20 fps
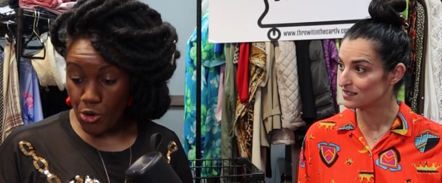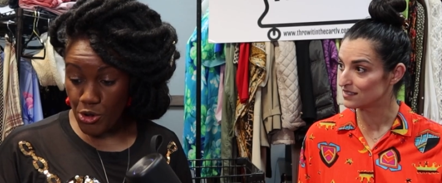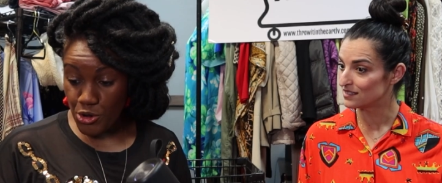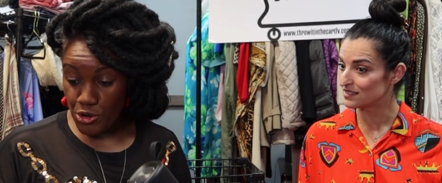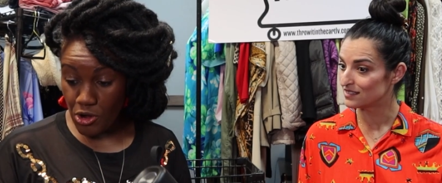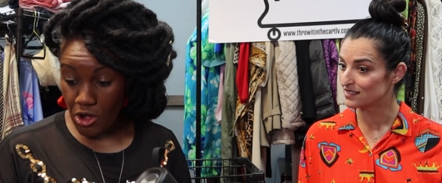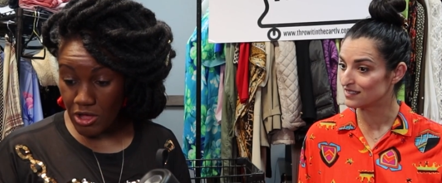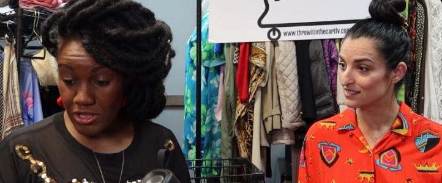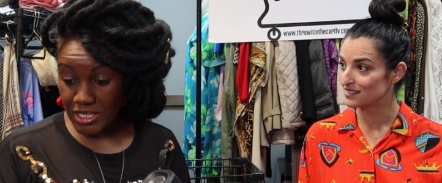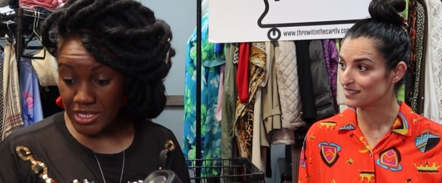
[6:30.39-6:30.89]
Speaker 1: Or you're
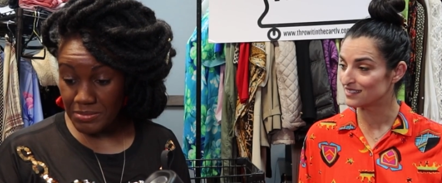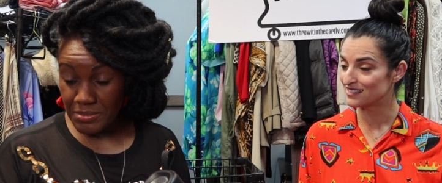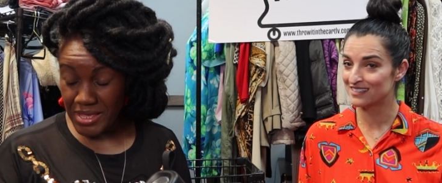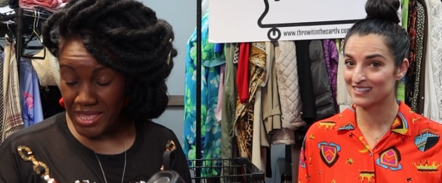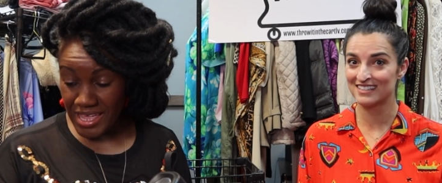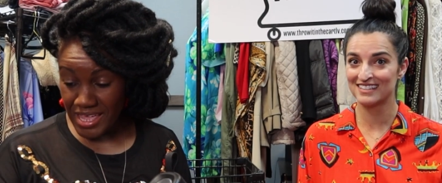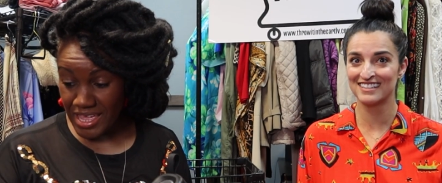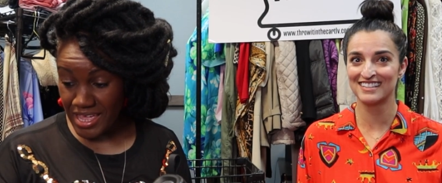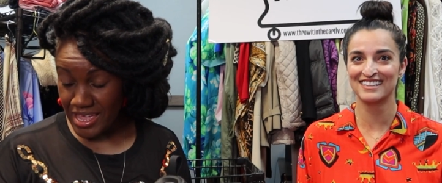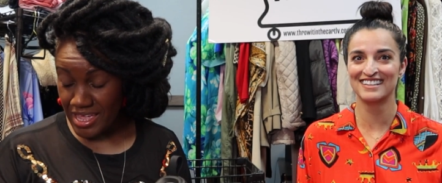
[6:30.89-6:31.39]
calling
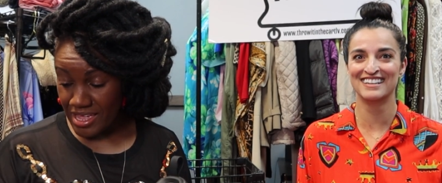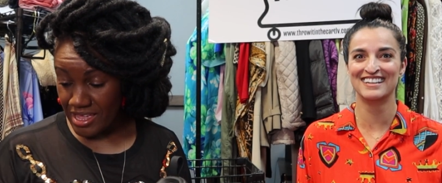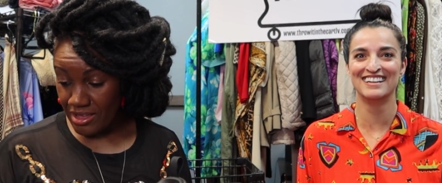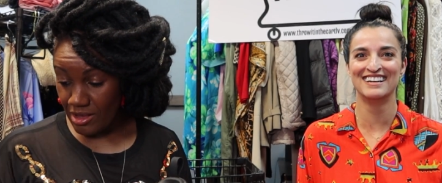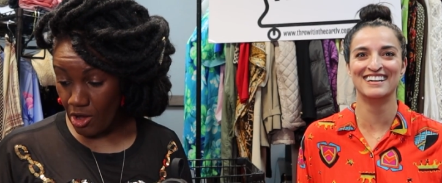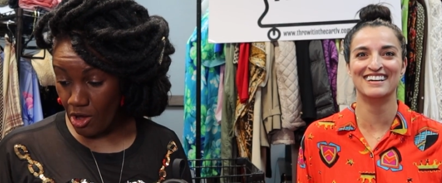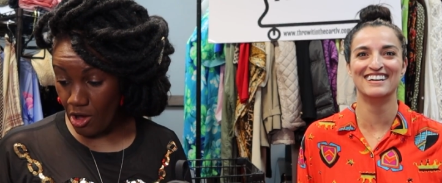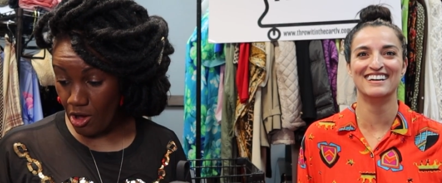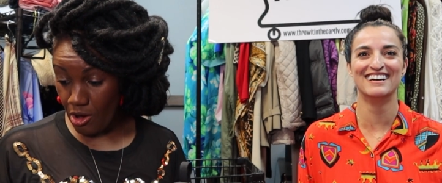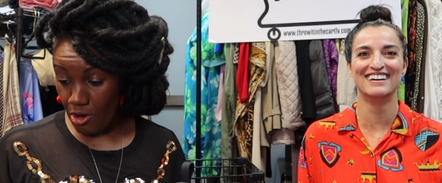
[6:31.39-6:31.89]
me.
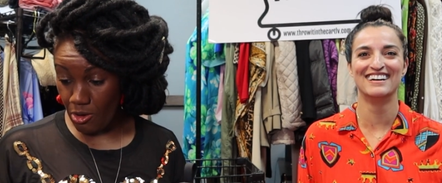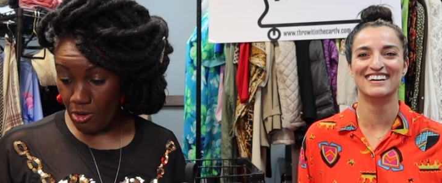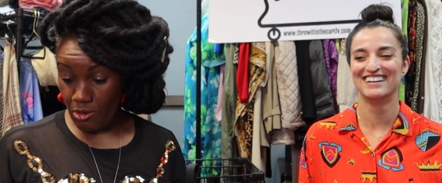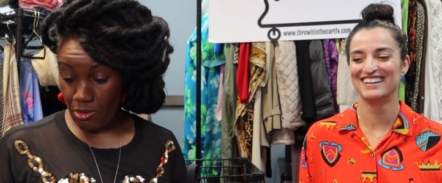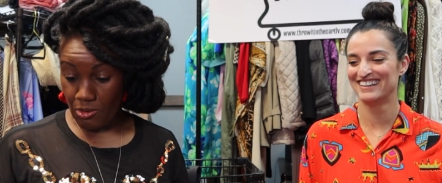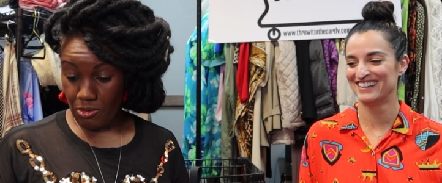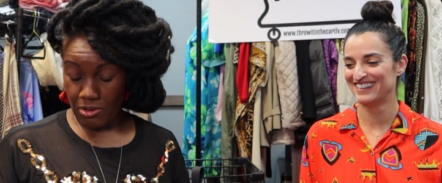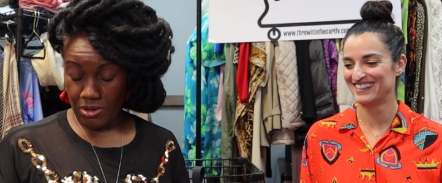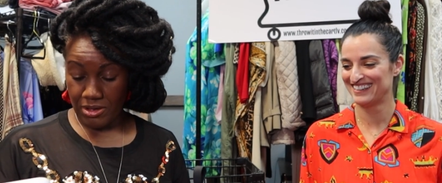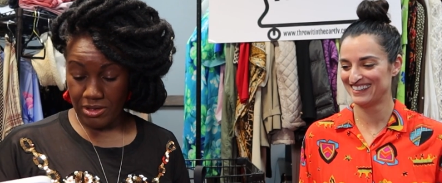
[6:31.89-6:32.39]

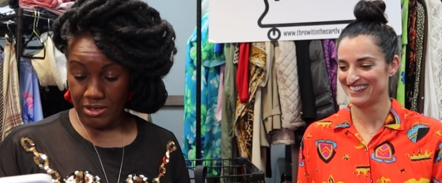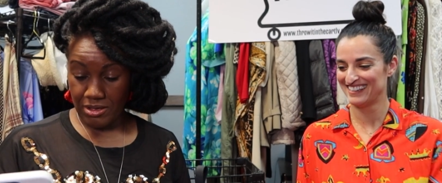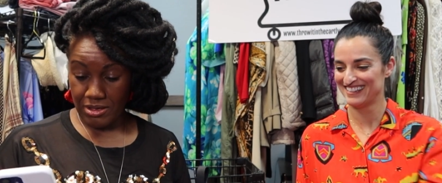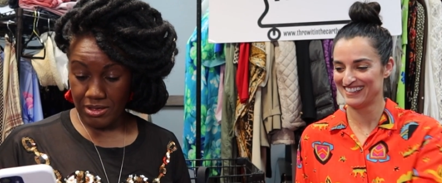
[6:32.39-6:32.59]
Oh.